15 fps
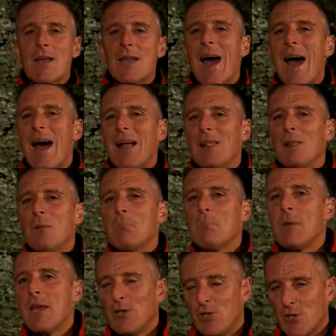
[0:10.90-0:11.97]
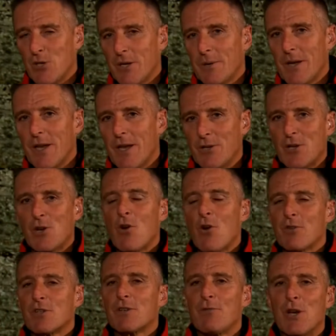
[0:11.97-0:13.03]
Carl Major is a
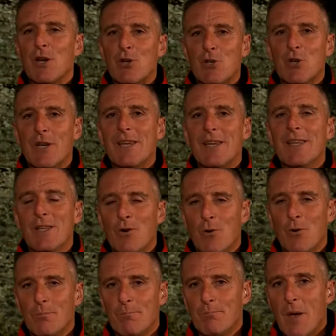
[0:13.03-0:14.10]
conservation hero.